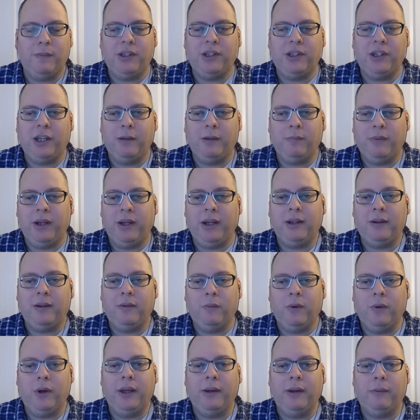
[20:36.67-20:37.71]
Michigan being
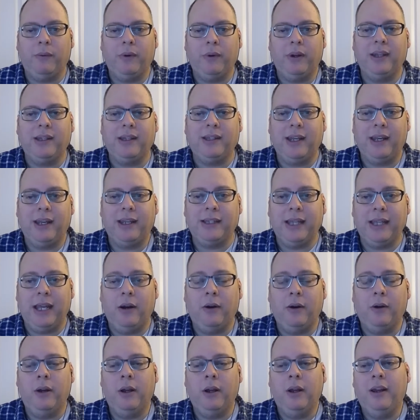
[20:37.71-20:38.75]
the one that really stands
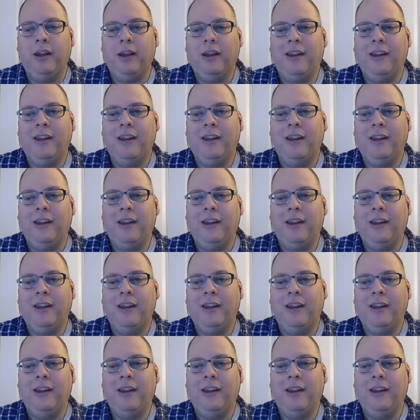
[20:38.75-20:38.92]
out.